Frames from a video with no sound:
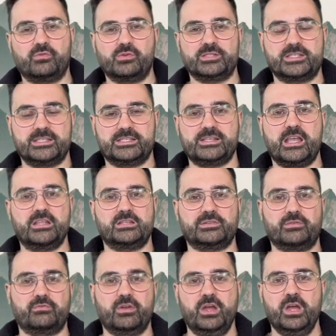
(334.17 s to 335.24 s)
It's this sense
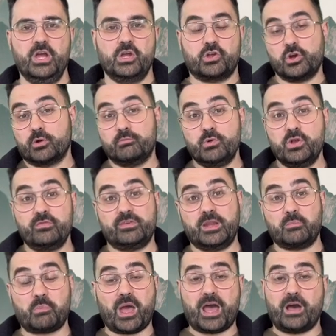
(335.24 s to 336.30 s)
of God moving in
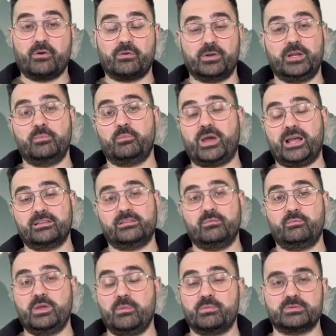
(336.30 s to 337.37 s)
power and impacting
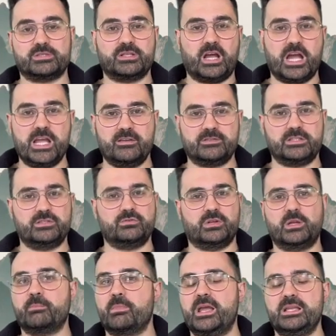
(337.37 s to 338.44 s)
people's lives and doing
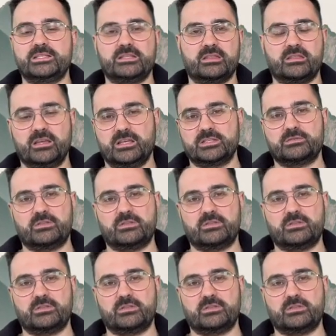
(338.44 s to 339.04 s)
amazing things with